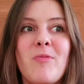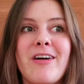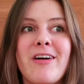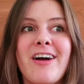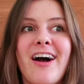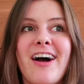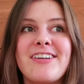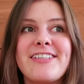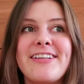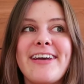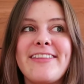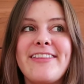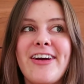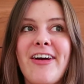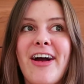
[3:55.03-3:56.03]
oh my gosh,
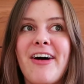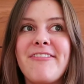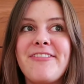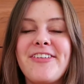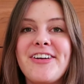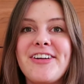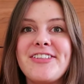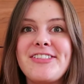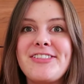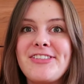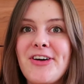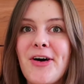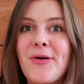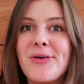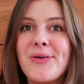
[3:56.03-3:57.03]
like, their outfit is
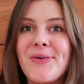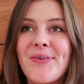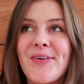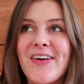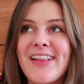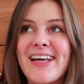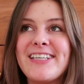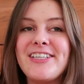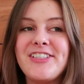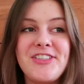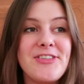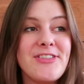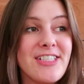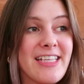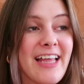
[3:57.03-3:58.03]
so cool, like, did
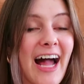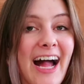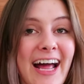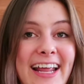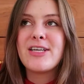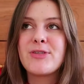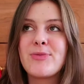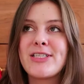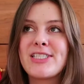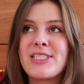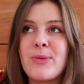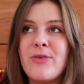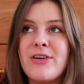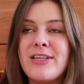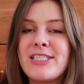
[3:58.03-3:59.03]
you see that? Is when
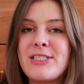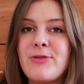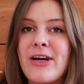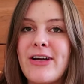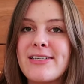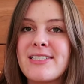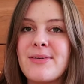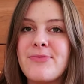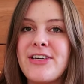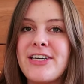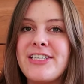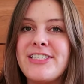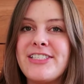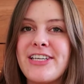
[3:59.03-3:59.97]
someone is wearing something